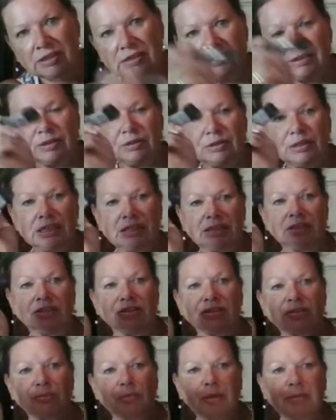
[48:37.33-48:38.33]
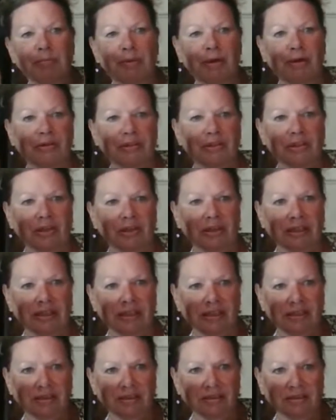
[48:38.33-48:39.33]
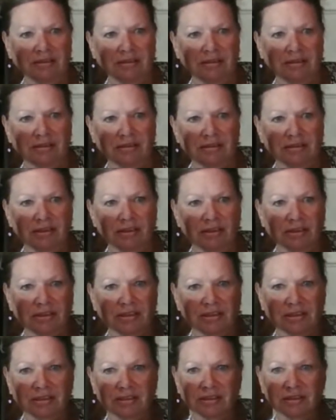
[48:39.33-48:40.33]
So again, here's my polka dotty look.